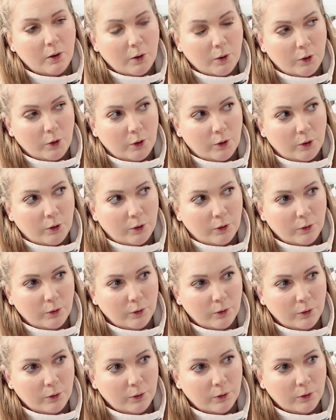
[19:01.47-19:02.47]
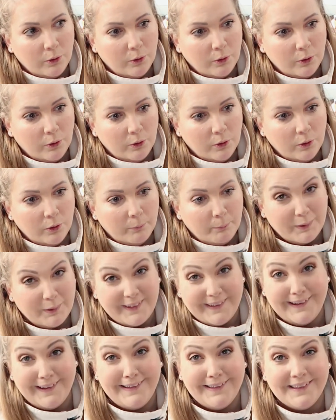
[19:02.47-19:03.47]
or my
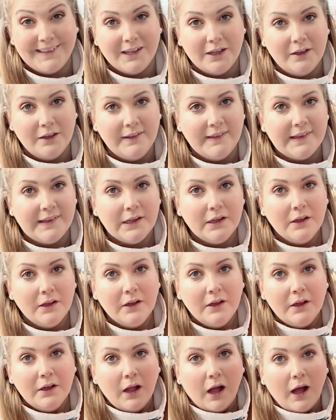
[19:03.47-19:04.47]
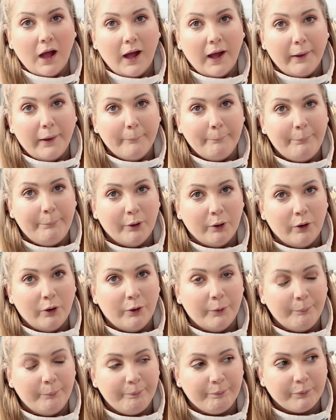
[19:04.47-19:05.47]
sister's,
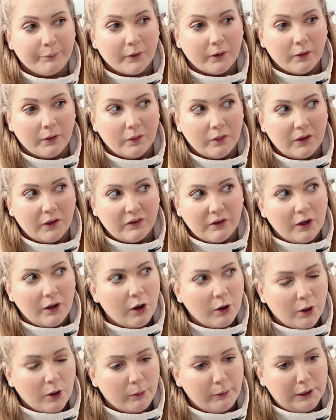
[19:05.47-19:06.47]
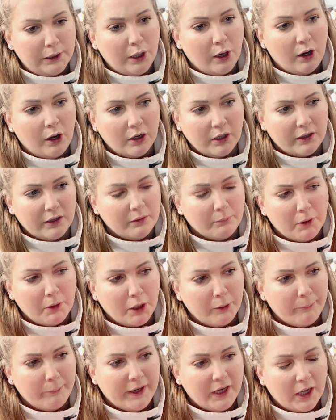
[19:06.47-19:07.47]
but there's a lot going on at the
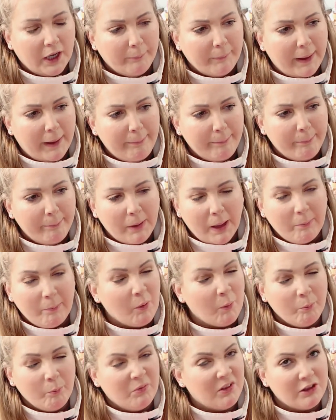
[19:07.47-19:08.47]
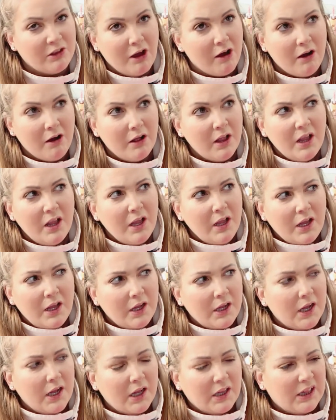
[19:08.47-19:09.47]
moment and my mum's not,
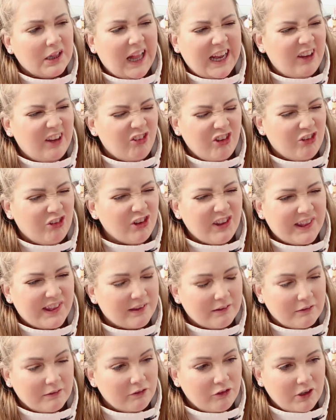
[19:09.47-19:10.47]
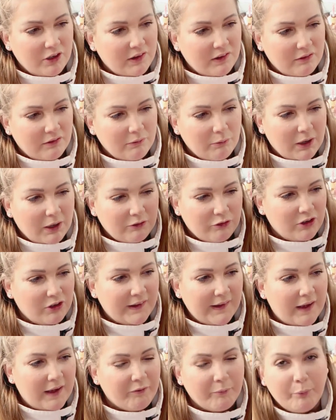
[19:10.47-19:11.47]
like
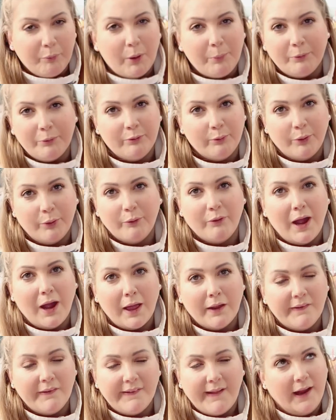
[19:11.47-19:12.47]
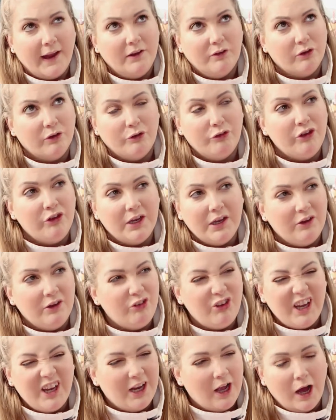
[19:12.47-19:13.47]
she's having problems with her eyesight, so
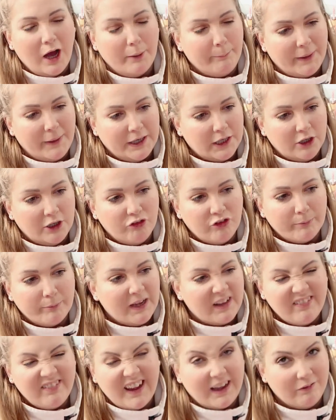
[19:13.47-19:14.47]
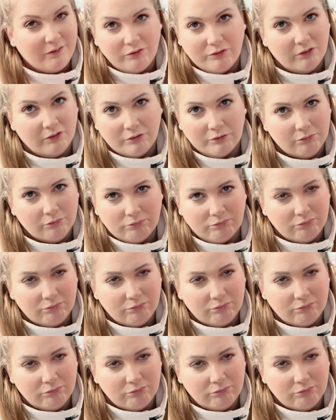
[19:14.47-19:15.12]
she can't manage and my dad's